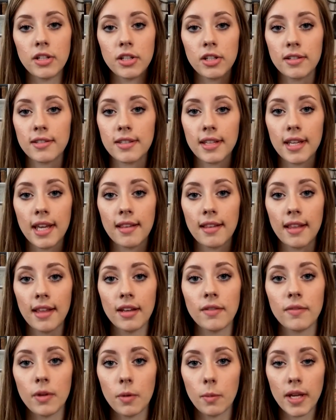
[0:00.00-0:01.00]
just in case
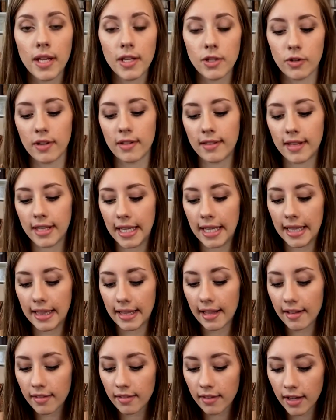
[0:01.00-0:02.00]
any of you were interested in
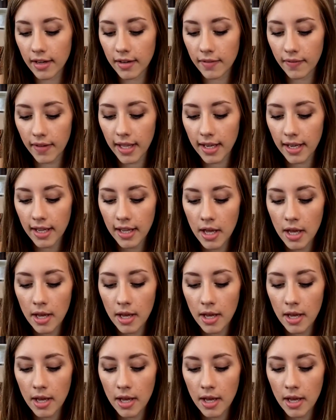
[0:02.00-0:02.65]
that side of it.